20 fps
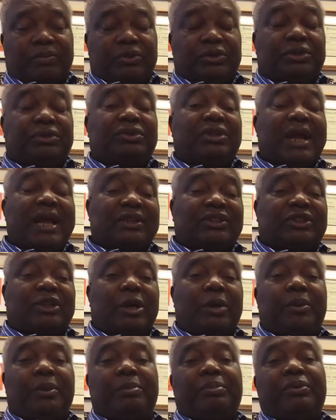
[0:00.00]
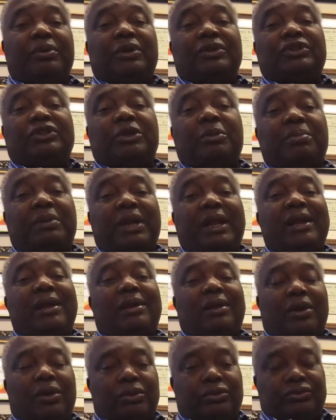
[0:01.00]
You dress up, you put on some clean
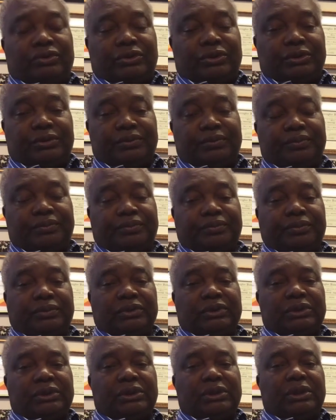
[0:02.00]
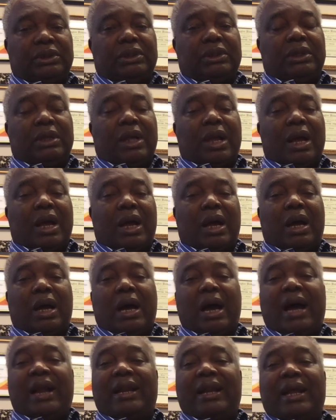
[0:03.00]
clothes.
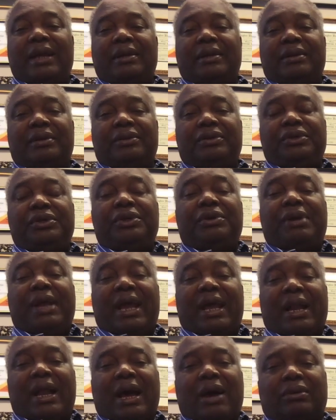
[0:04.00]
And then you get out.